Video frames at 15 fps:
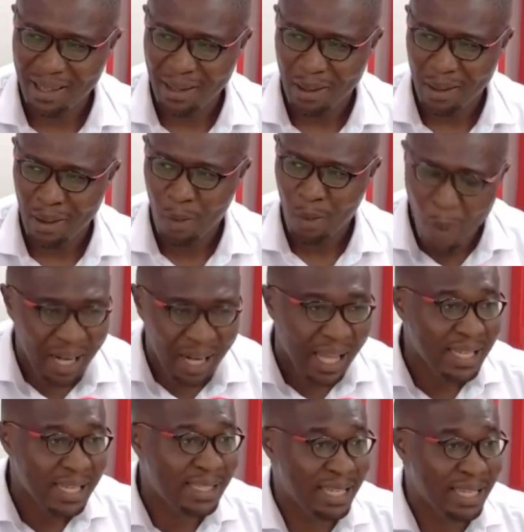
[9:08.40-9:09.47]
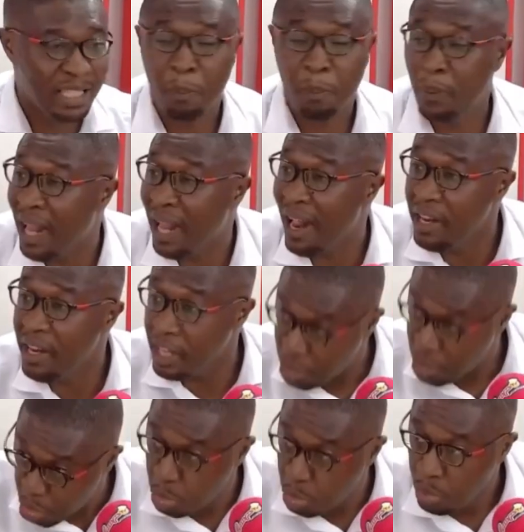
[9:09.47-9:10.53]
When it is disciplinary
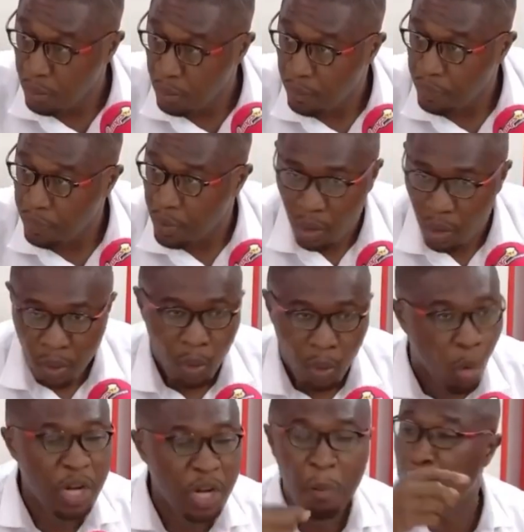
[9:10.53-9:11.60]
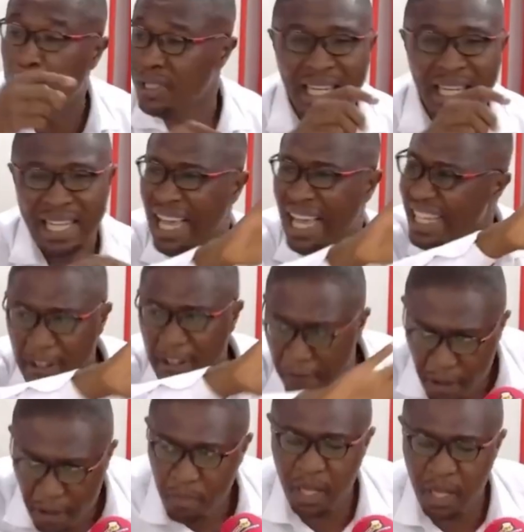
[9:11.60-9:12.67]
issue, on Nimbo said, they are
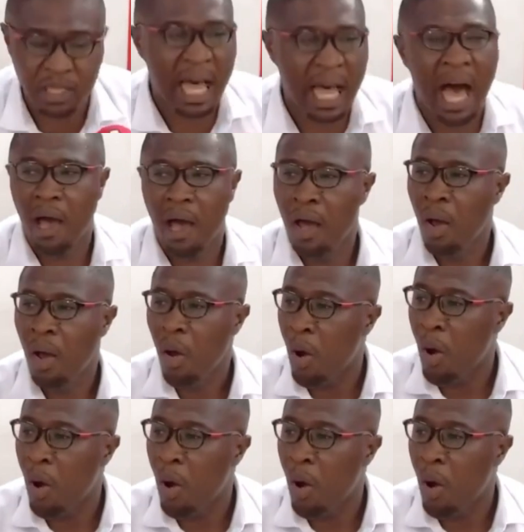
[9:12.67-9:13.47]
uniform, yes, sir, or you're in